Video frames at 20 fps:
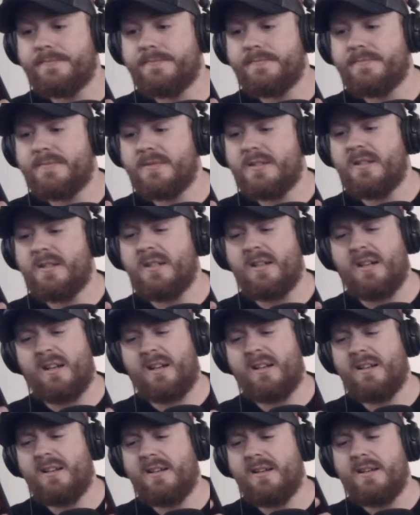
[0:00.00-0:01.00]
Ugh.
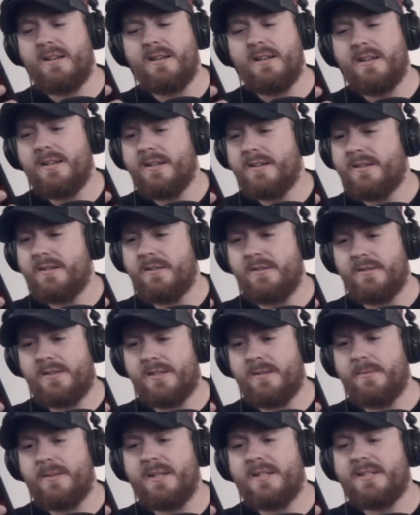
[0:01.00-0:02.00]
Dude,
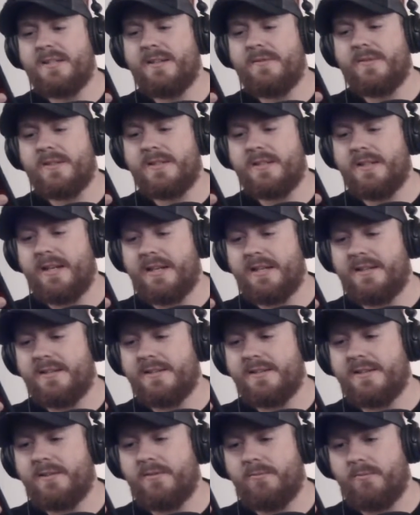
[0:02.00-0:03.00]
some of this stuff is, like,
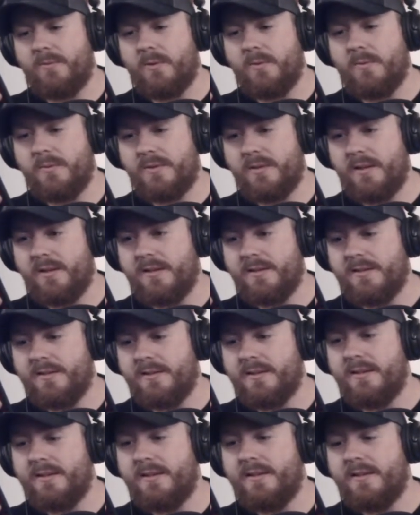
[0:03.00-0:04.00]
just gross,
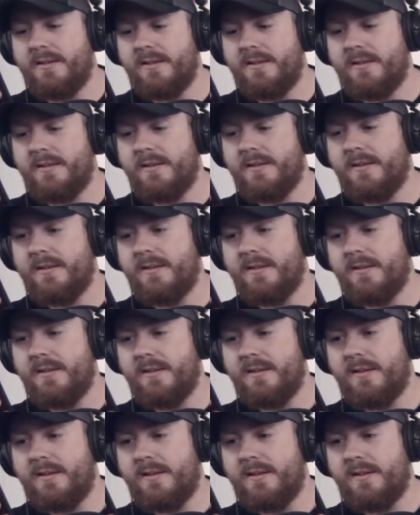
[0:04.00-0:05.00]
honestly.
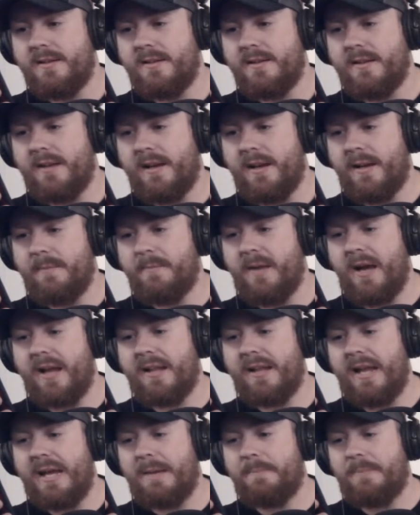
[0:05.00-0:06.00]
And I'm not,
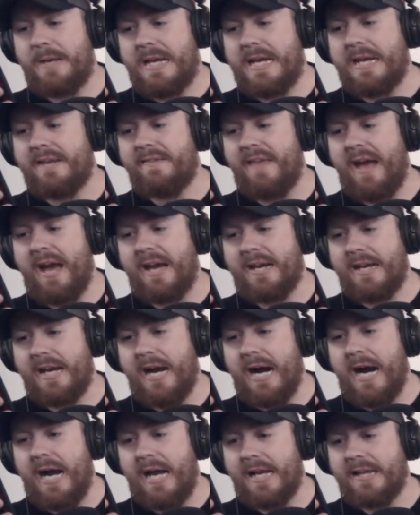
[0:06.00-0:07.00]
like, being that
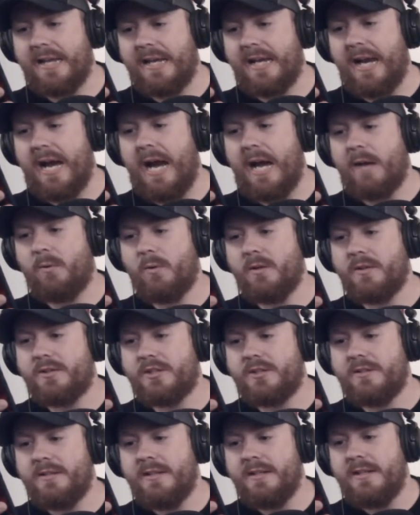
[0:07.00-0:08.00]
guy. Like, I will,
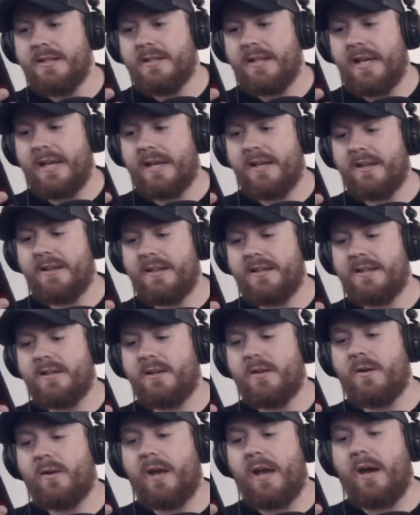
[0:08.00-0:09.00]
like,
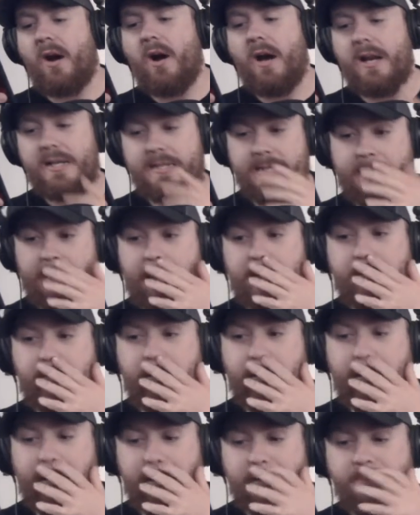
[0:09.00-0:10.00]
okay, honestly,
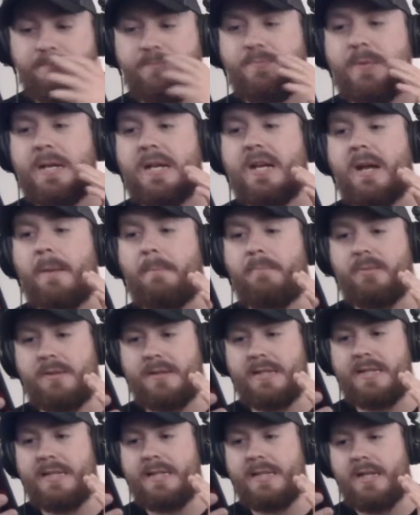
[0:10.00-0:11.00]
let's be
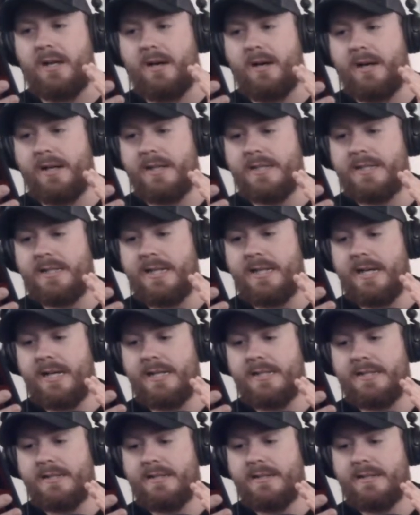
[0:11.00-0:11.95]
completely honest, guys.